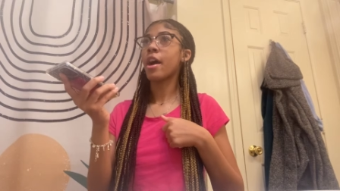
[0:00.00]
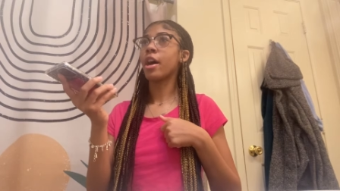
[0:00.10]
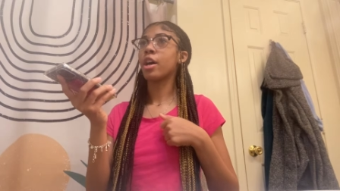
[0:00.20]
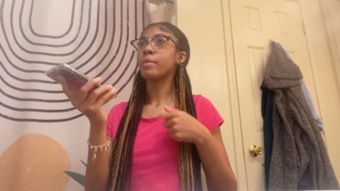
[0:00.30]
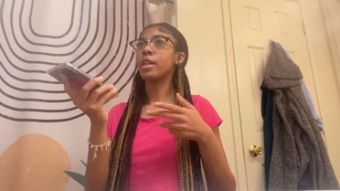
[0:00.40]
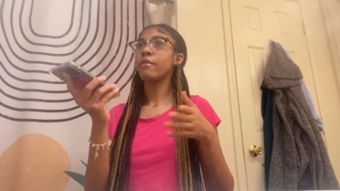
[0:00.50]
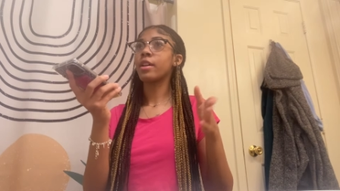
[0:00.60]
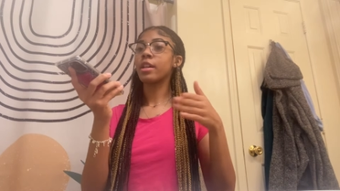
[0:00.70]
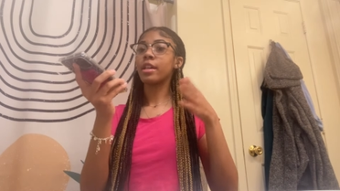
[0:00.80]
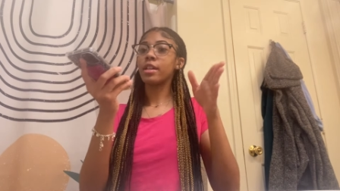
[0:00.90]
um, give
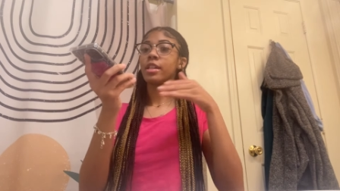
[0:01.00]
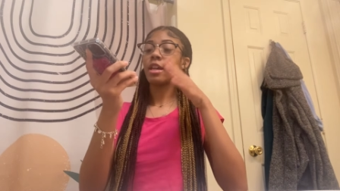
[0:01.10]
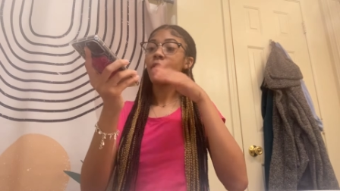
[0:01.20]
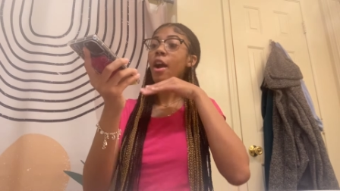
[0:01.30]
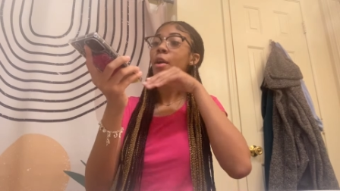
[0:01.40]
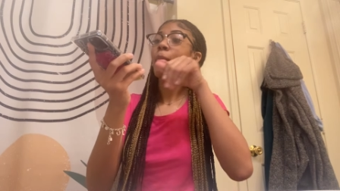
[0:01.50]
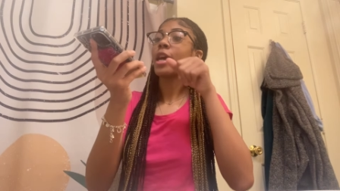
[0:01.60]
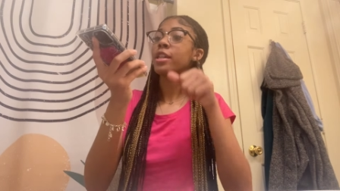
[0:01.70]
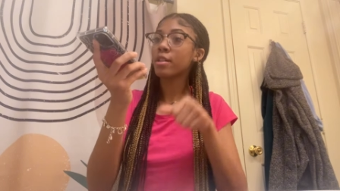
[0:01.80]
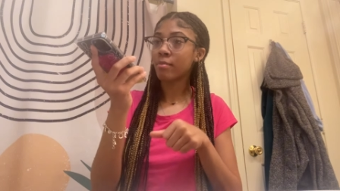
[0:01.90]
give her
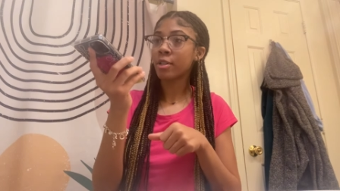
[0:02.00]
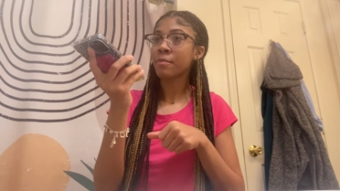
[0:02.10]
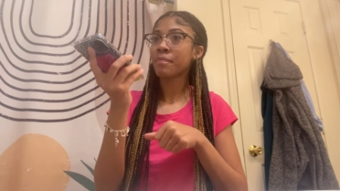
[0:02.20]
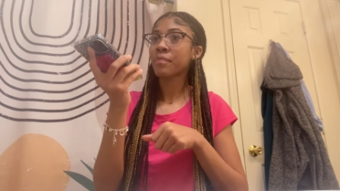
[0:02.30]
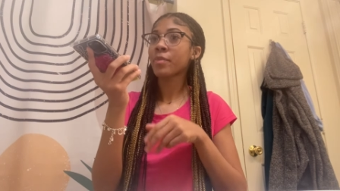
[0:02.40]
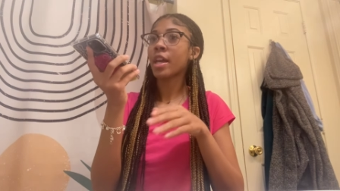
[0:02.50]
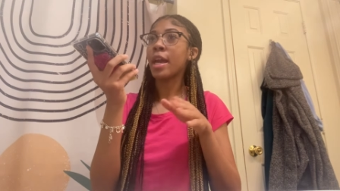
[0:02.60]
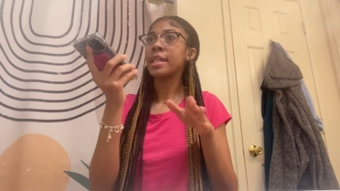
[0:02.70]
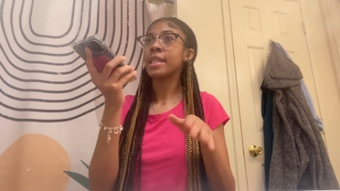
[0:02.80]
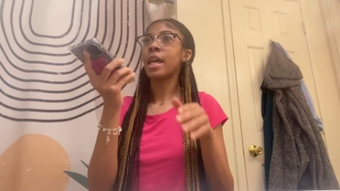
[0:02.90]
my number
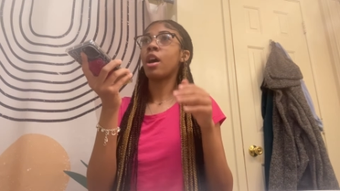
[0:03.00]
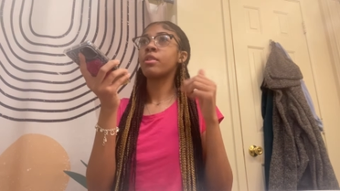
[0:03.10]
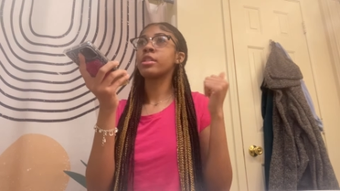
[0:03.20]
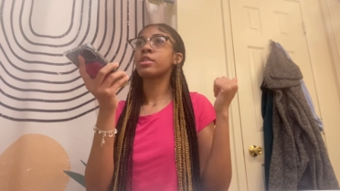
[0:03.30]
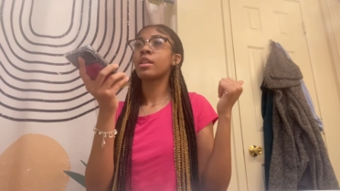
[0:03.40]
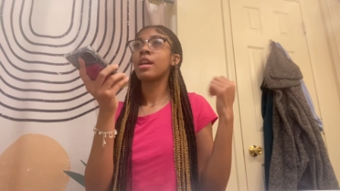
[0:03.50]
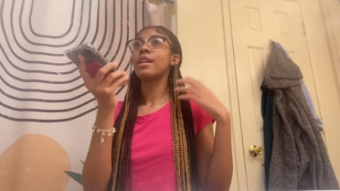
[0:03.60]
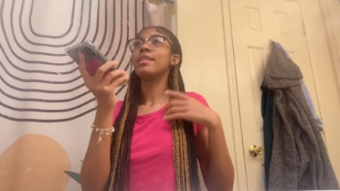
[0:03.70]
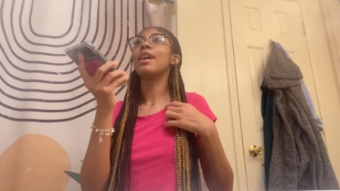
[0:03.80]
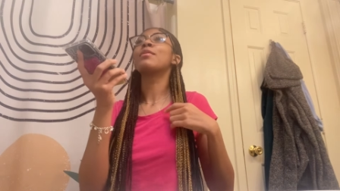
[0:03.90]
and say, oh, this,
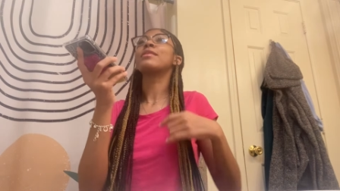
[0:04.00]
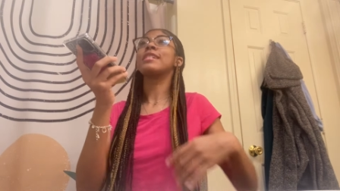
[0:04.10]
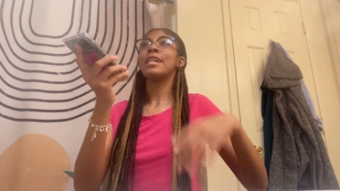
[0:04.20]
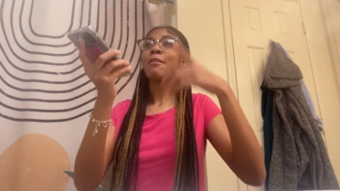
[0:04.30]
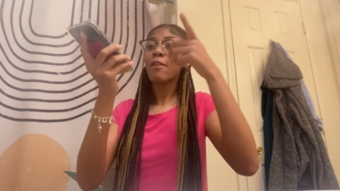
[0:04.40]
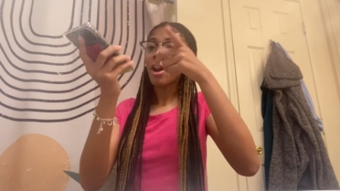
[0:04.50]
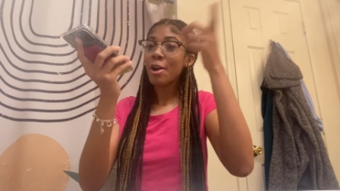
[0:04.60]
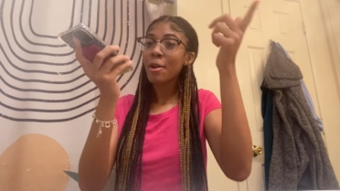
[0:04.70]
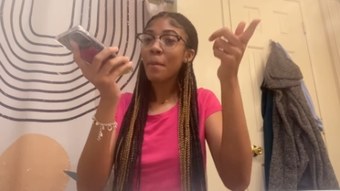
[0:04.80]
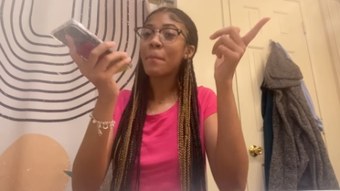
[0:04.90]
no, give
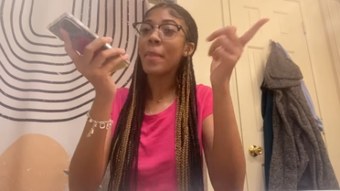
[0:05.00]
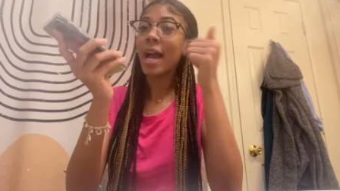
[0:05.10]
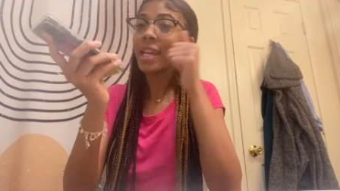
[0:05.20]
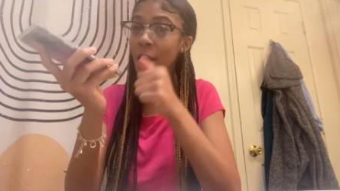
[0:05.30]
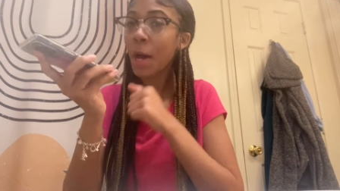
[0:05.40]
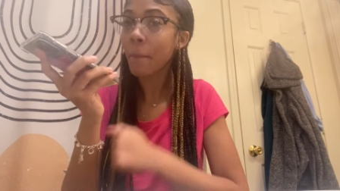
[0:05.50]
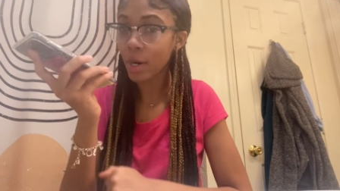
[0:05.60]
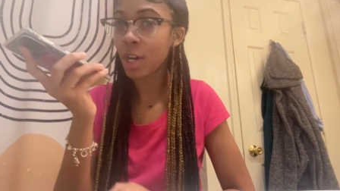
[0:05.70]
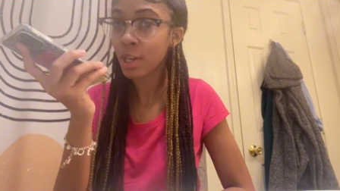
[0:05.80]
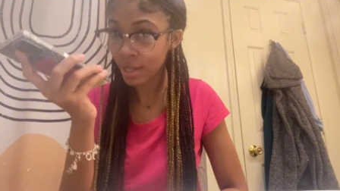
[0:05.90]
her my
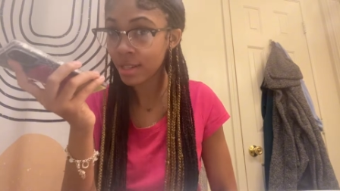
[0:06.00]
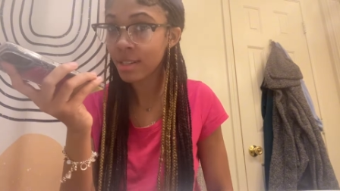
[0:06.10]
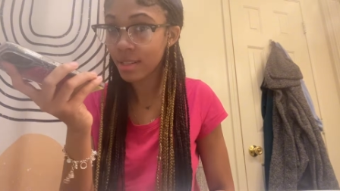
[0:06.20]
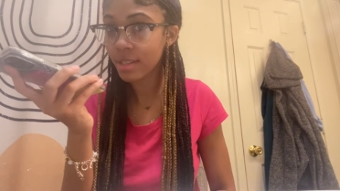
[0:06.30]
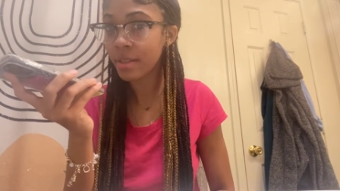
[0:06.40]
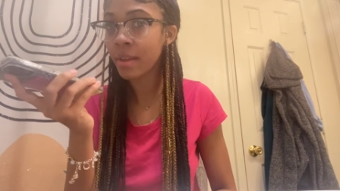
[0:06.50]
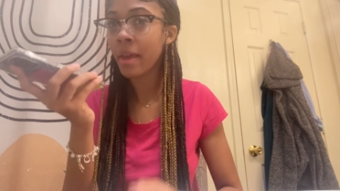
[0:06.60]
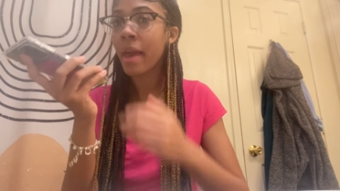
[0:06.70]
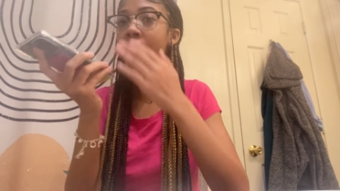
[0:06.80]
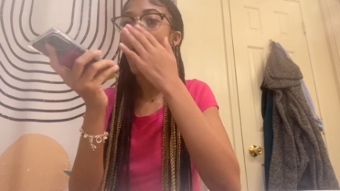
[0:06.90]
number
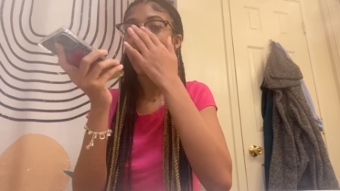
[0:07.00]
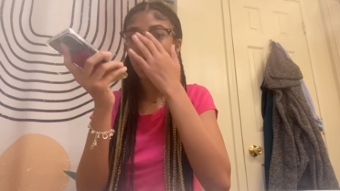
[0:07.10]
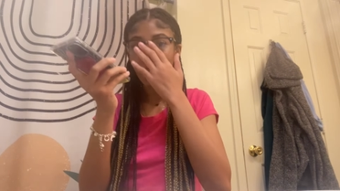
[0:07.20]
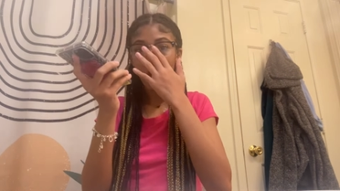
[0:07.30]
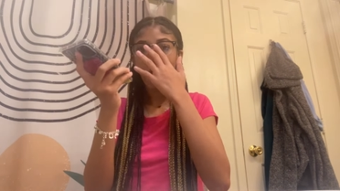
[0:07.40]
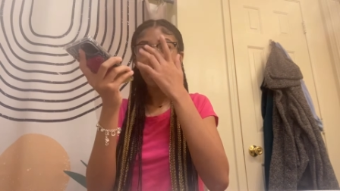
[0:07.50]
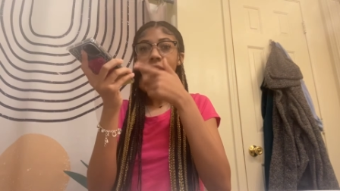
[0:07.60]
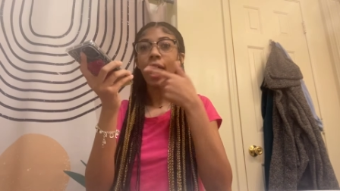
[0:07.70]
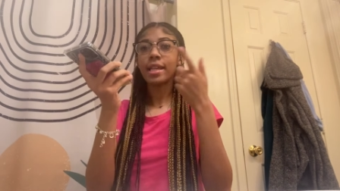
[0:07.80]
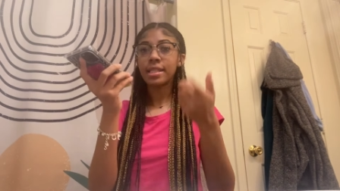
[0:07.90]
and tell her
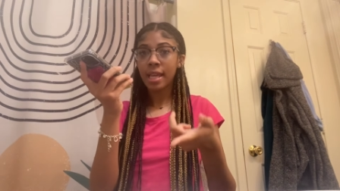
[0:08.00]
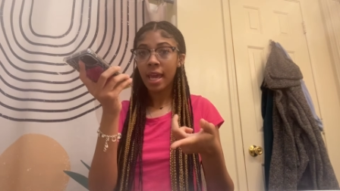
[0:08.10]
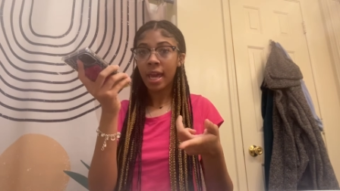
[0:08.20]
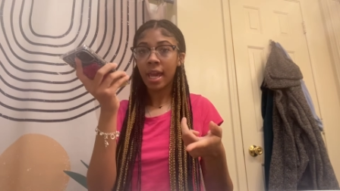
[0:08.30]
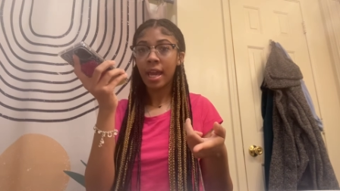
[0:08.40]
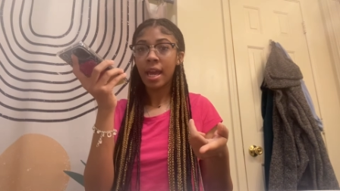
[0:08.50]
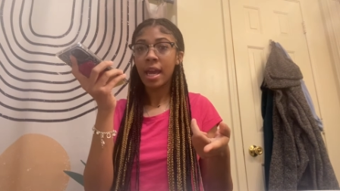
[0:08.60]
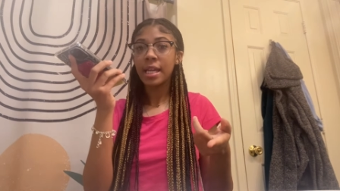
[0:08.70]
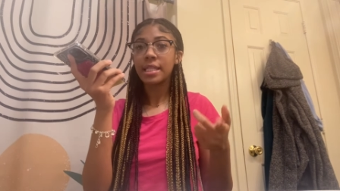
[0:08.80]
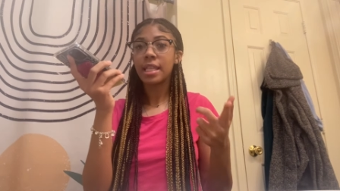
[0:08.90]
that I said
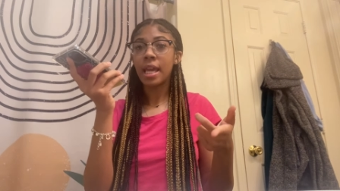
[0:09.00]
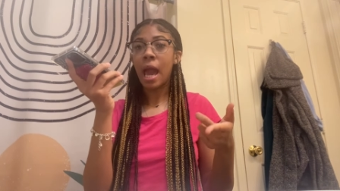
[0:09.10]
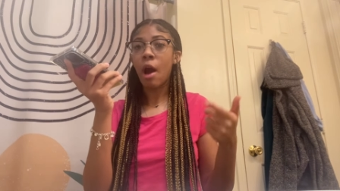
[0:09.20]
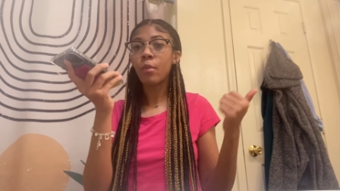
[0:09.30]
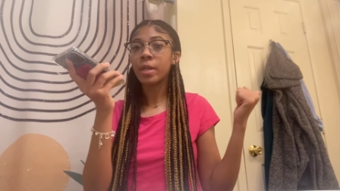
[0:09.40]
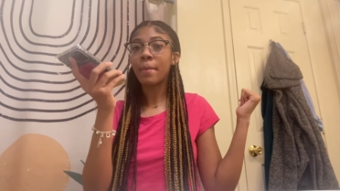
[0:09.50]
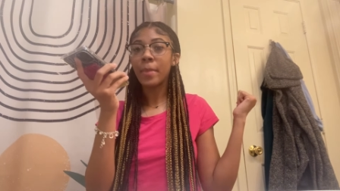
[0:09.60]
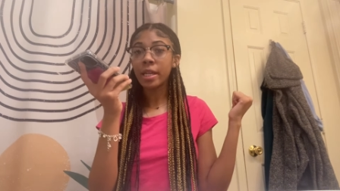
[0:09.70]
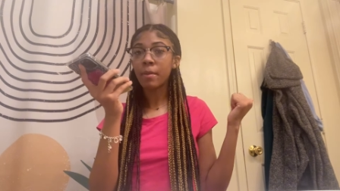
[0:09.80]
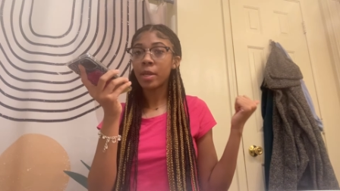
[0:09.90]
that I want to
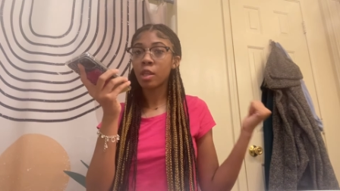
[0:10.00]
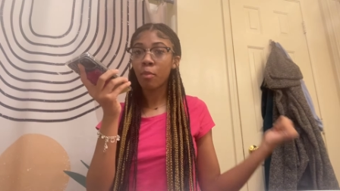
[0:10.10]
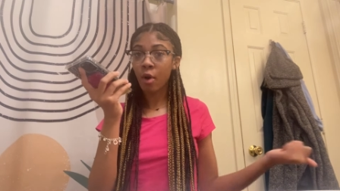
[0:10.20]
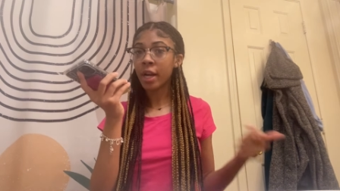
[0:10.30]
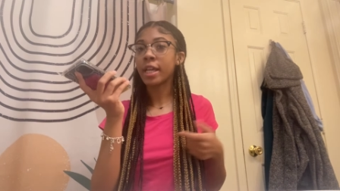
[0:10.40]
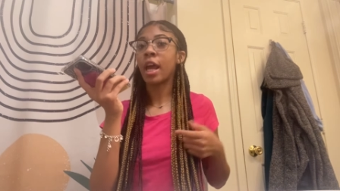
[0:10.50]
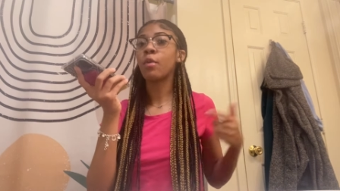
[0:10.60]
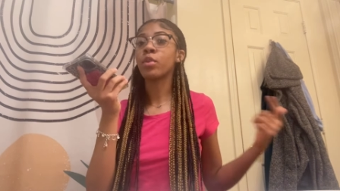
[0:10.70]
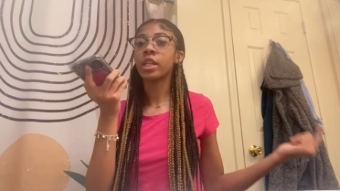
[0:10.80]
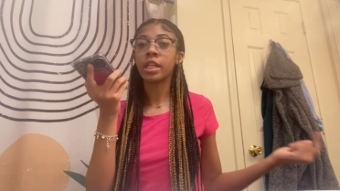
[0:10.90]
meet up at the park and
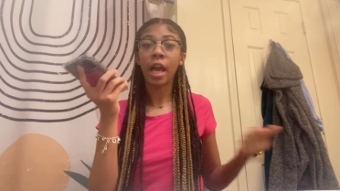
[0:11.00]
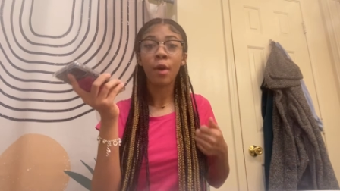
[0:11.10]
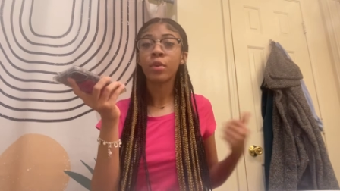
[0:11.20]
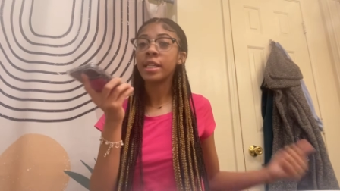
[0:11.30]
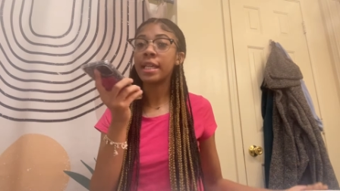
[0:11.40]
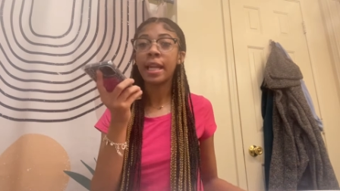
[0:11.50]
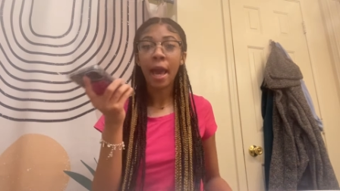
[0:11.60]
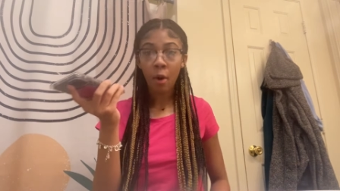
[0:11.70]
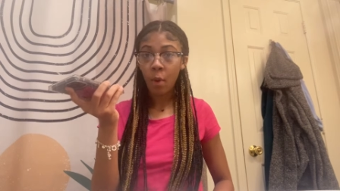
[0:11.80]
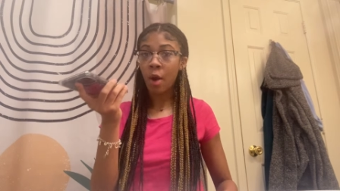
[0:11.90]
I want to I want to get it
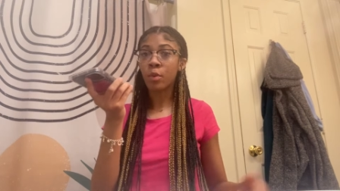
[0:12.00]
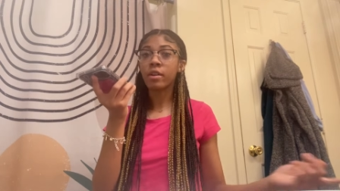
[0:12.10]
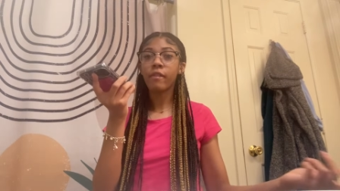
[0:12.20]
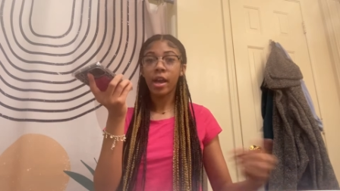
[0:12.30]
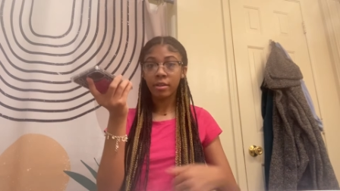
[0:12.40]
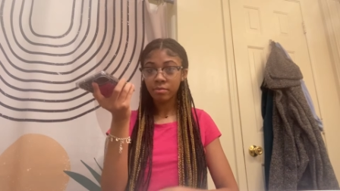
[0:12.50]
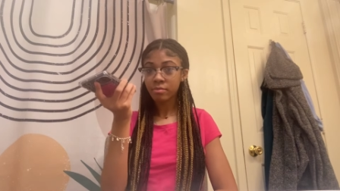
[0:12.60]
out. I want to fight.